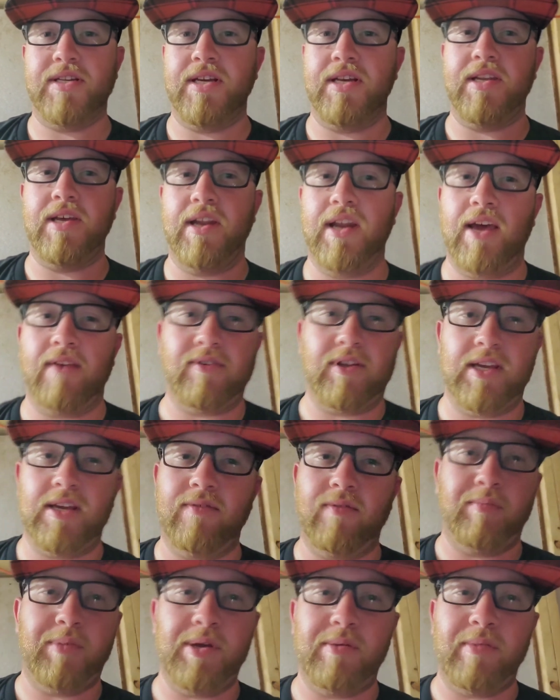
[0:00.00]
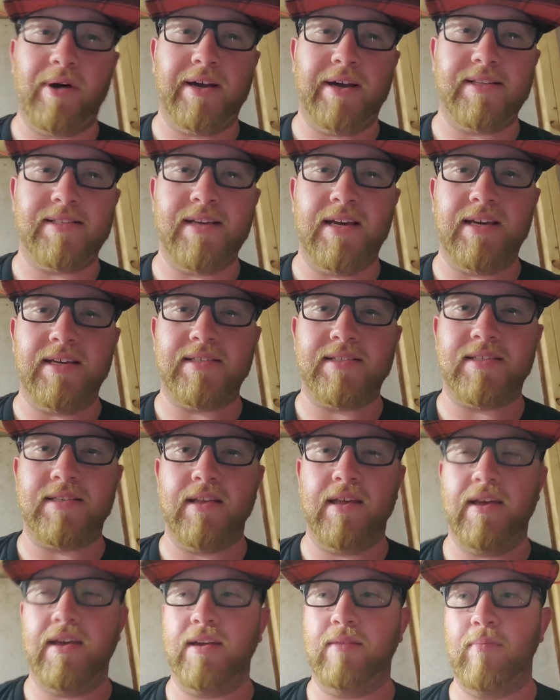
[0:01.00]
It doesn't have to even be my taste.
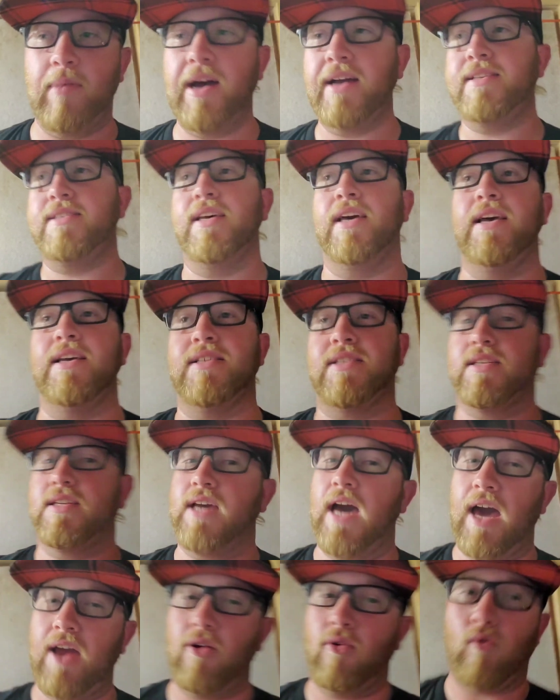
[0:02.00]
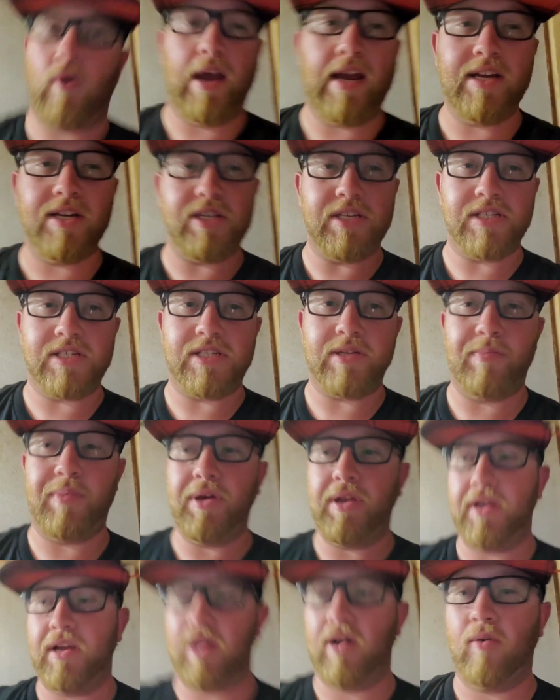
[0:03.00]
Like, my taste kind of ranges
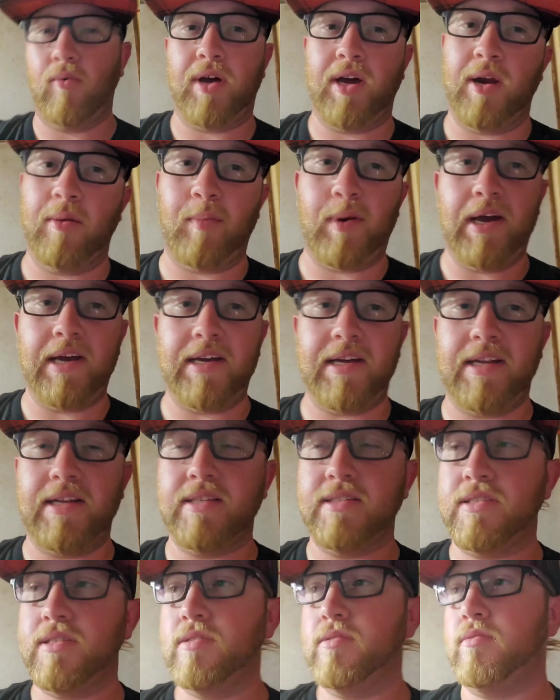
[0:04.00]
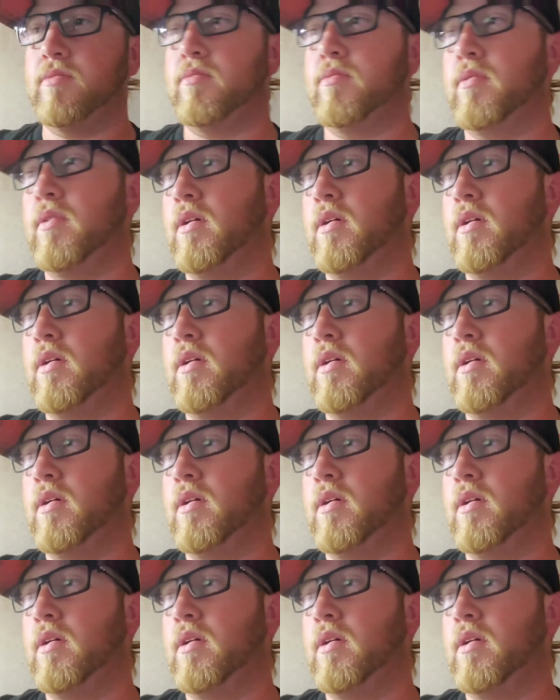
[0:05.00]
depending on what kind of bike it is too.